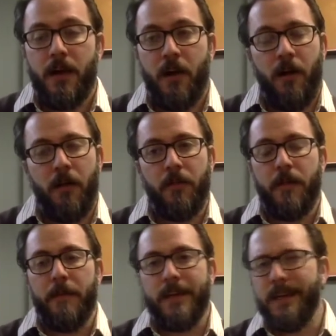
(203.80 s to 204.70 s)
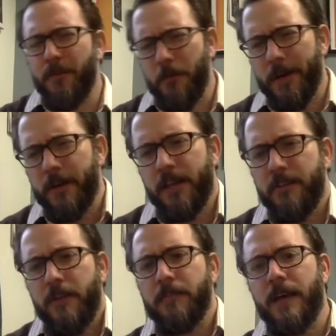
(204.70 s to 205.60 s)
called the medieval period
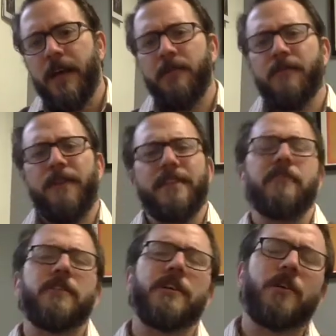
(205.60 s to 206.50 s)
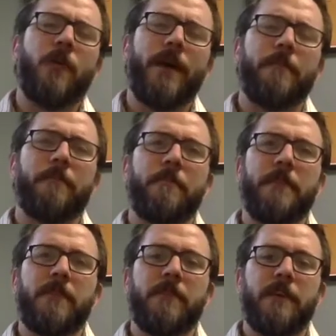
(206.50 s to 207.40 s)
sometimes. In fact, there's quite a bit
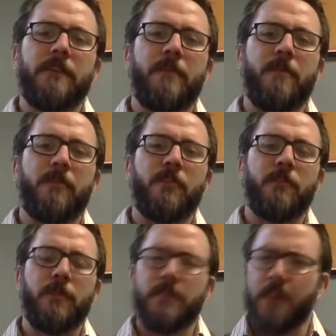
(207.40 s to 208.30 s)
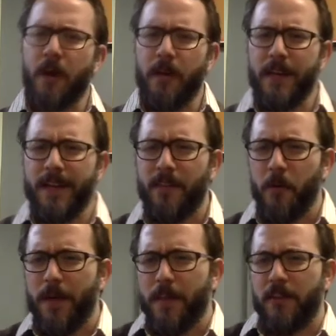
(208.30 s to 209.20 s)
of dust up over just what to call it and the
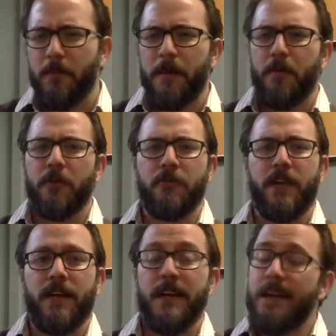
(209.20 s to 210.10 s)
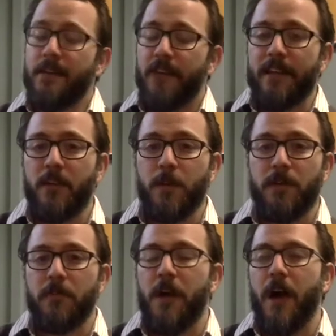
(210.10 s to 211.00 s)
way that it's been portrayed. Sadly, we do
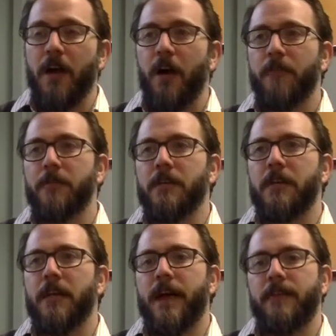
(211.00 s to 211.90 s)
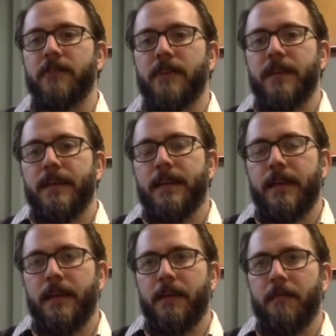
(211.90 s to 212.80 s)
not offer a class
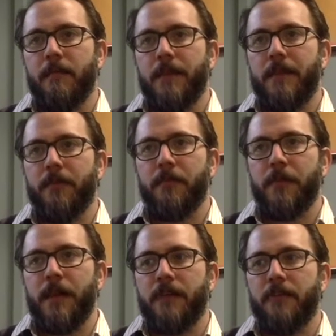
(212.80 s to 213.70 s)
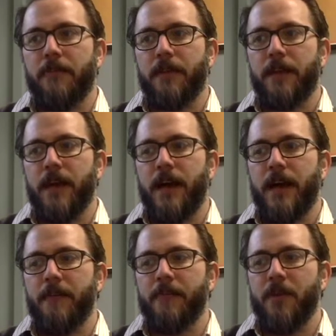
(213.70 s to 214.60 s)
in medieval philosophy
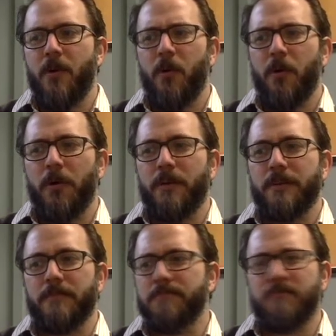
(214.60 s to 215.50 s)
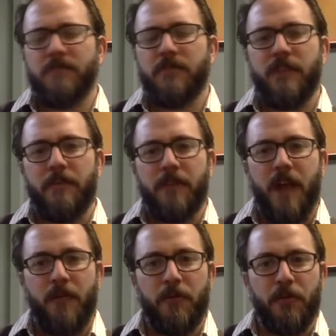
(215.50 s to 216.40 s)
or some
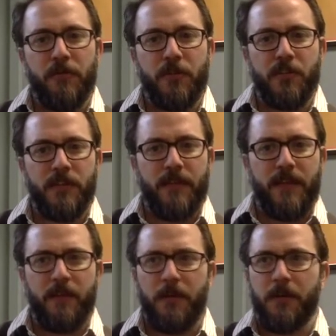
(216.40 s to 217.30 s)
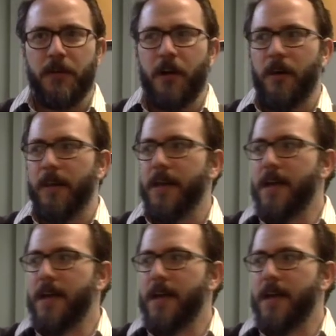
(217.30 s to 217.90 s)
comparable version of that we would call it.